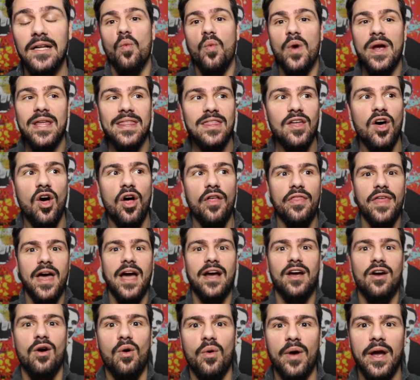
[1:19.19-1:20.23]
With all
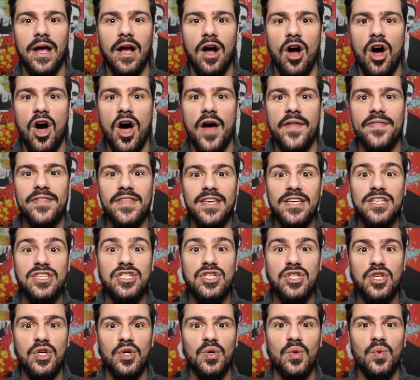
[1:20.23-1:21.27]
that going on, these
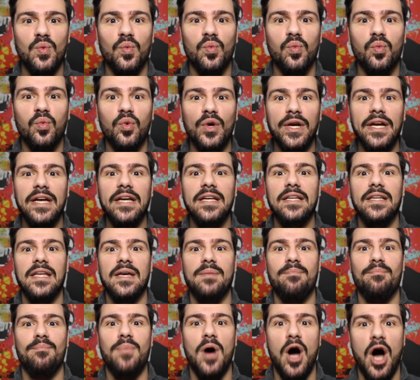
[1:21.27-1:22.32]
two
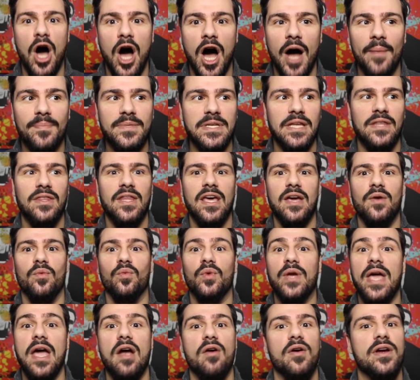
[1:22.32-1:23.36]
really popped and they
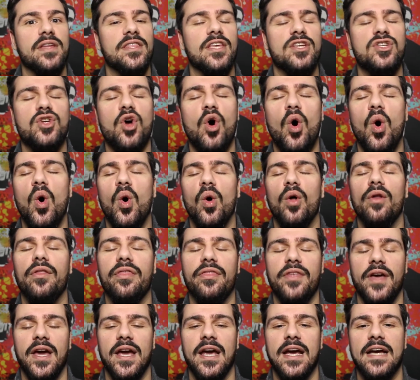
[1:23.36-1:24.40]
carried this whole whole
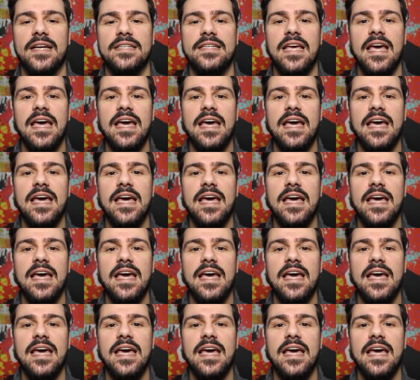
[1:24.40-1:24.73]
thing because